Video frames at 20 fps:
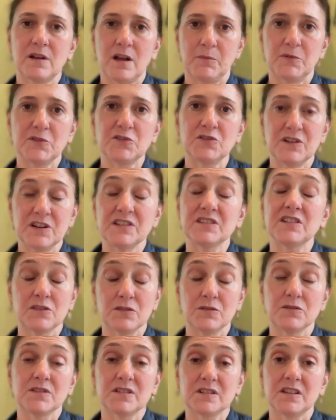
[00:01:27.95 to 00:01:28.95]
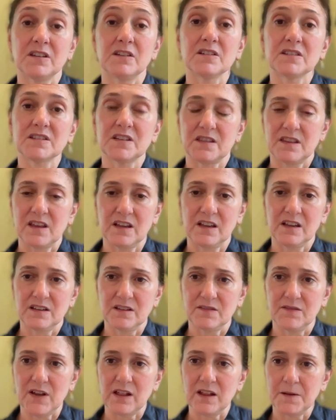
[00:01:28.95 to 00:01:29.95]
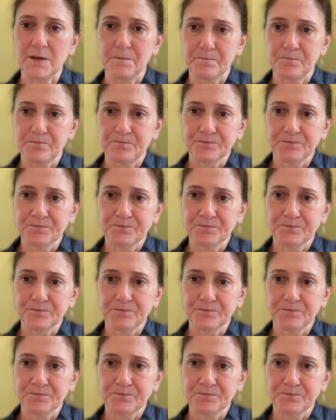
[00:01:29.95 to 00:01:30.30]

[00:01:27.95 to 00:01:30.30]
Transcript: opportunities and those skills that they can develop.